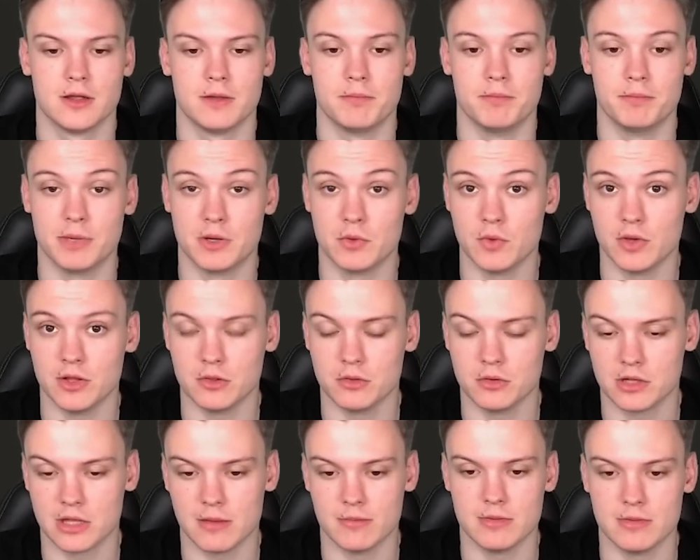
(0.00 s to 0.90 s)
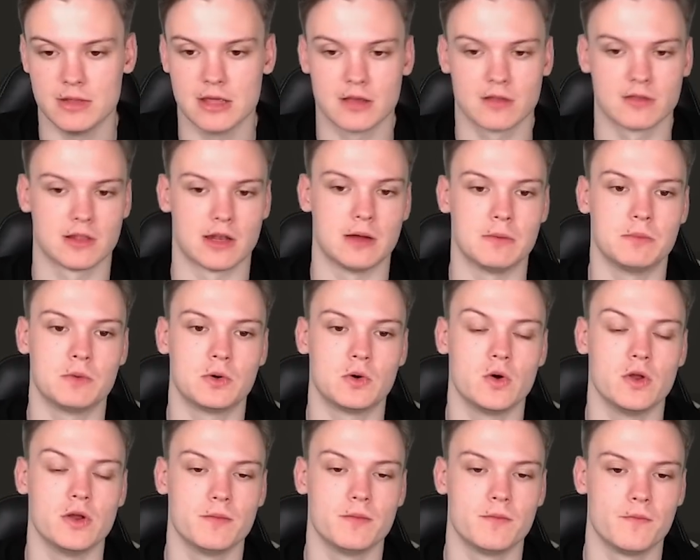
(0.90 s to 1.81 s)
but we do keep the extra
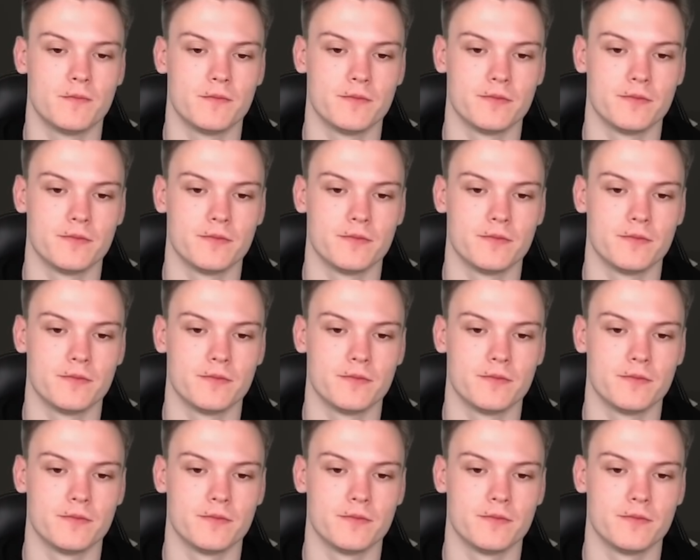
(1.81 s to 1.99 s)
pawn.